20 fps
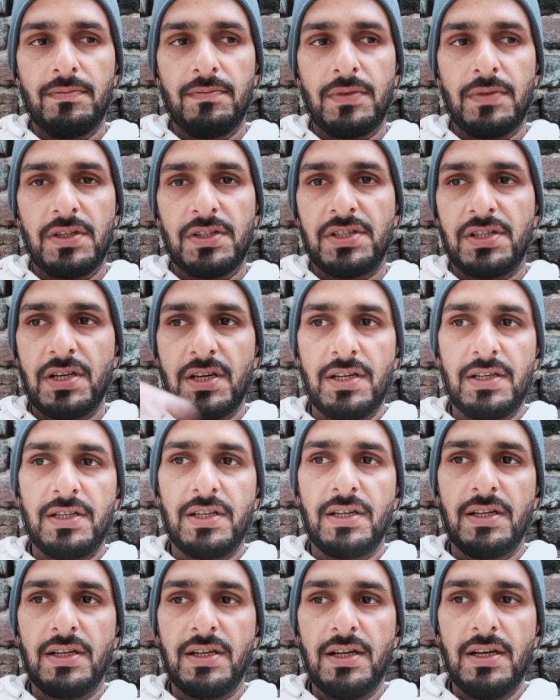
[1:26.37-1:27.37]
a
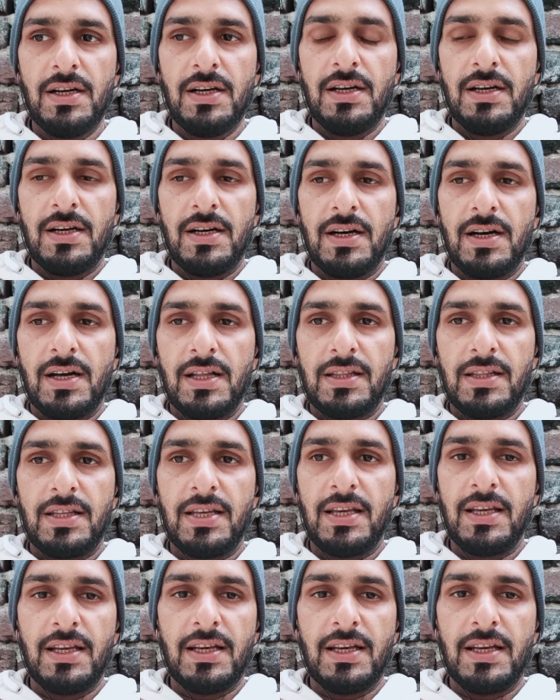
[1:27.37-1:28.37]
certain
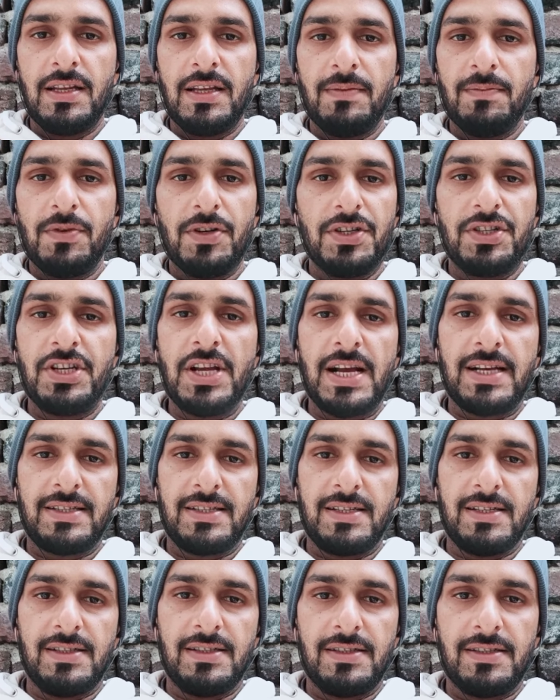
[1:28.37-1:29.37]
thing in British
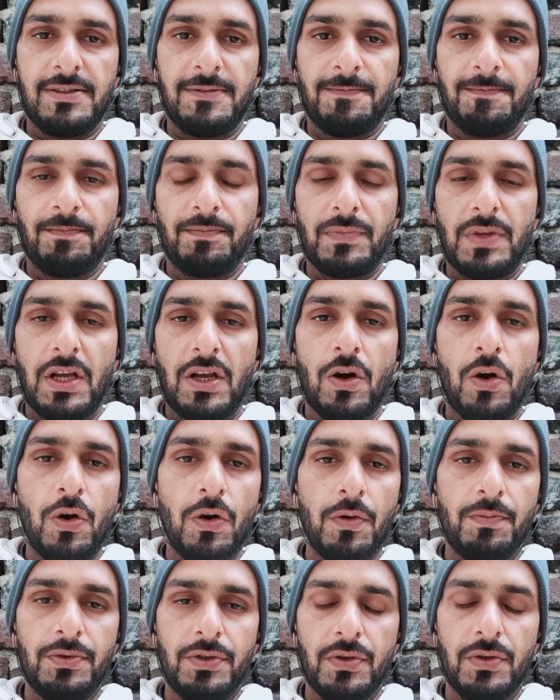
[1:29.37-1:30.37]
accent. I
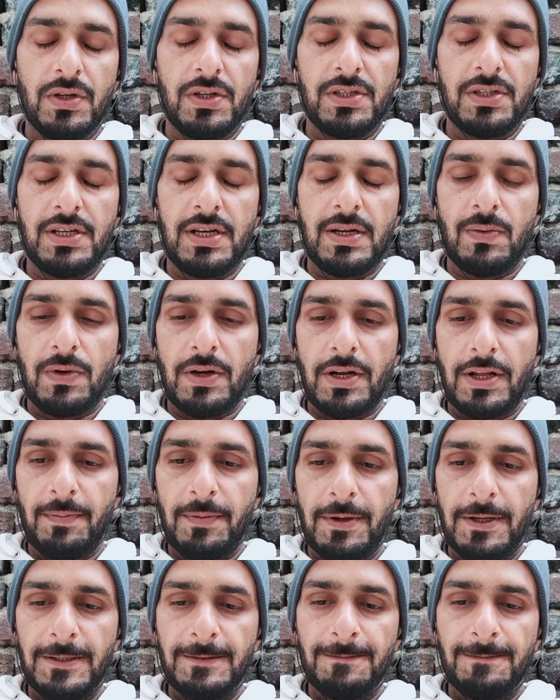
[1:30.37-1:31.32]
hope you understand what I mean.